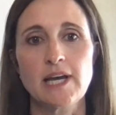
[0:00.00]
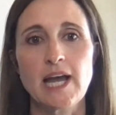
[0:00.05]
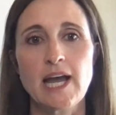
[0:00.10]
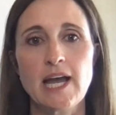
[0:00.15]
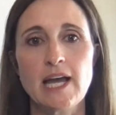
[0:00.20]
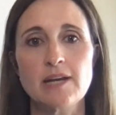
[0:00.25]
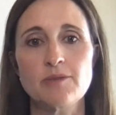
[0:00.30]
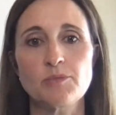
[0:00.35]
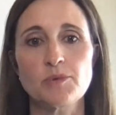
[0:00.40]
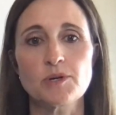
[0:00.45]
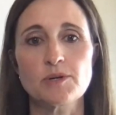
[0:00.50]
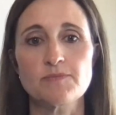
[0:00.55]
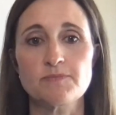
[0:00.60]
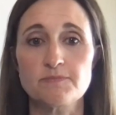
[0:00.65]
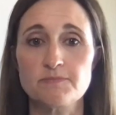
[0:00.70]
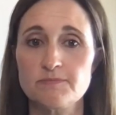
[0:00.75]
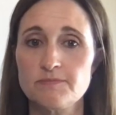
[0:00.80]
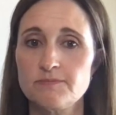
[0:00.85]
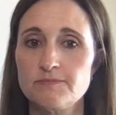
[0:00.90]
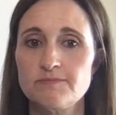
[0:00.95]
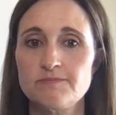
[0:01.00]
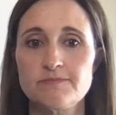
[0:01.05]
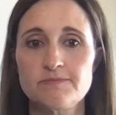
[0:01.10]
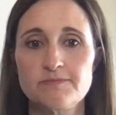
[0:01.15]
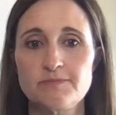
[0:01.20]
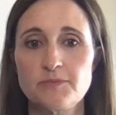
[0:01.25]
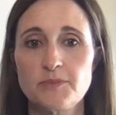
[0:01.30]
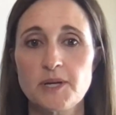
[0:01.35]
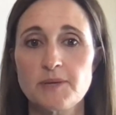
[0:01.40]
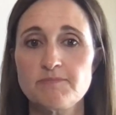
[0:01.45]
And
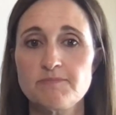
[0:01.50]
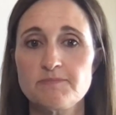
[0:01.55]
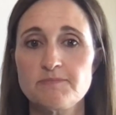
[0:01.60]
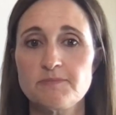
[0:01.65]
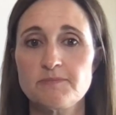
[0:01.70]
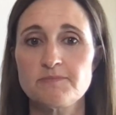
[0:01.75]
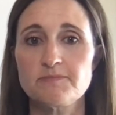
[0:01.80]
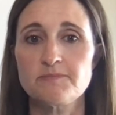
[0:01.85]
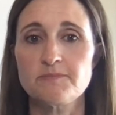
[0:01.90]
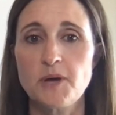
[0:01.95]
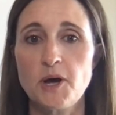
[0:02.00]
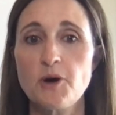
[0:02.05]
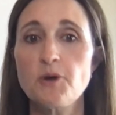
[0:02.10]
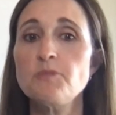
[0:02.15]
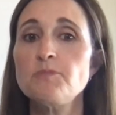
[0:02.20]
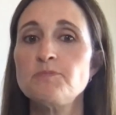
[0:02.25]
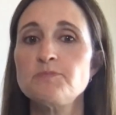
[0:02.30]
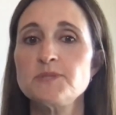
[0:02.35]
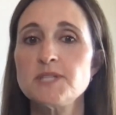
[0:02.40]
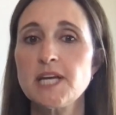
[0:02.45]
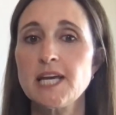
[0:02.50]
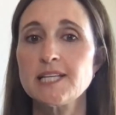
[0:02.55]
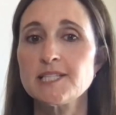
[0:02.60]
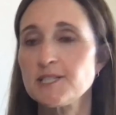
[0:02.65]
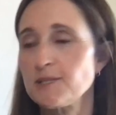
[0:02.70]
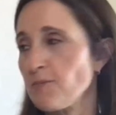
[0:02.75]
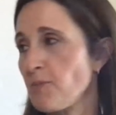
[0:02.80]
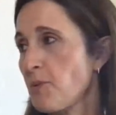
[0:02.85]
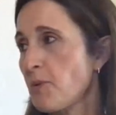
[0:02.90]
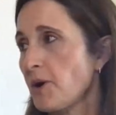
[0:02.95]
we hope to get
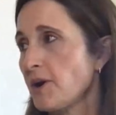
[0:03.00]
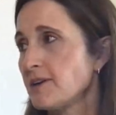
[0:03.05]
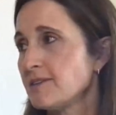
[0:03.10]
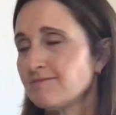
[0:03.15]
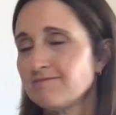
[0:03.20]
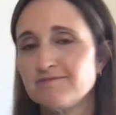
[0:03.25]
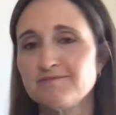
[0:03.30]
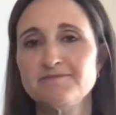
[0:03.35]
support.